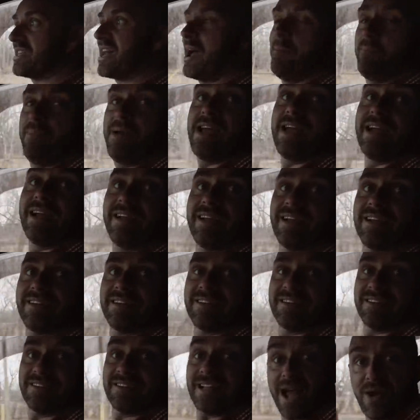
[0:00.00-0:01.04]
that big.
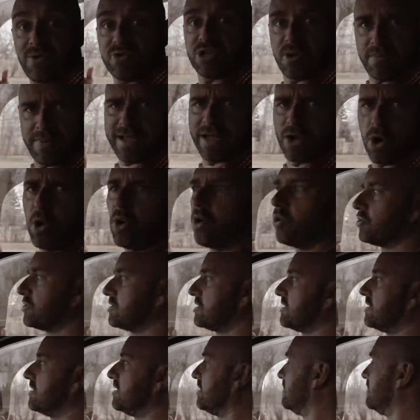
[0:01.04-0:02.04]
That was a big horse.